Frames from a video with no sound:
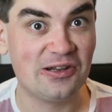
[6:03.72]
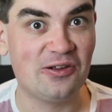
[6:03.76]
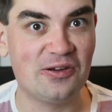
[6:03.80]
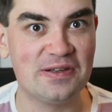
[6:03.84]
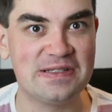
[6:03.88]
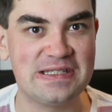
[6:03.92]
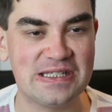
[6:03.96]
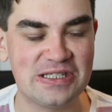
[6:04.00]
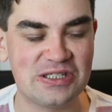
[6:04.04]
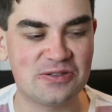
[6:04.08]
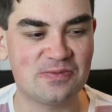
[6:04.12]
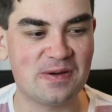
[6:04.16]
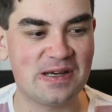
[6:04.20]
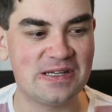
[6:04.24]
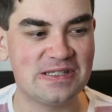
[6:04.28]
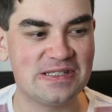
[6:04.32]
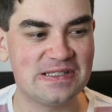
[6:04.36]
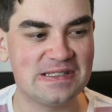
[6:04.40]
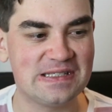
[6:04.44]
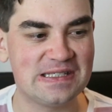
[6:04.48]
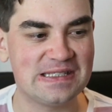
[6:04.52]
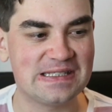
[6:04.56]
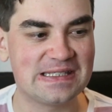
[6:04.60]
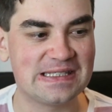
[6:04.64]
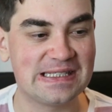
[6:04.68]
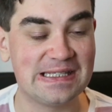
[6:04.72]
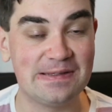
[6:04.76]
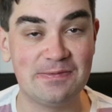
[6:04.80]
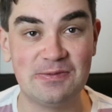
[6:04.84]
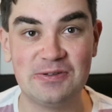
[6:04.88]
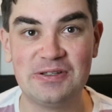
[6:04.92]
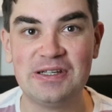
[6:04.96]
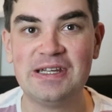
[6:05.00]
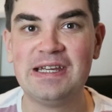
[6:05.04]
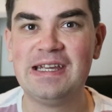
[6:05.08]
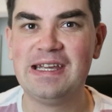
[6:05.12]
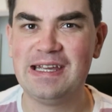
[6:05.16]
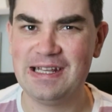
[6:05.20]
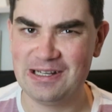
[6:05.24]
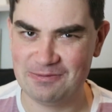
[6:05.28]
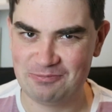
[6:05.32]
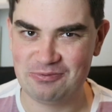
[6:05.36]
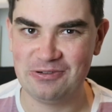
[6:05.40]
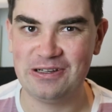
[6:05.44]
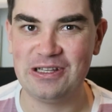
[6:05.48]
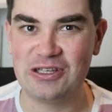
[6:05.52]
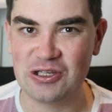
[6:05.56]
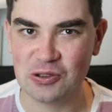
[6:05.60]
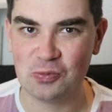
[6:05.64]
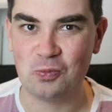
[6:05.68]
in a lot of situations, it's delivered in a
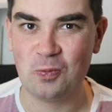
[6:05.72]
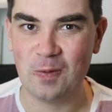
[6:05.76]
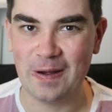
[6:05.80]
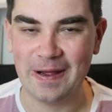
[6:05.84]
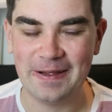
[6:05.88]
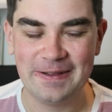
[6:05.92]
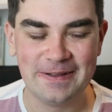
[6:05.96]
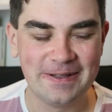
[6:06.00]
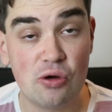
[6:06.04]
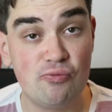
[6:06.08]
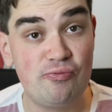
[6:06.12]
pretty good way.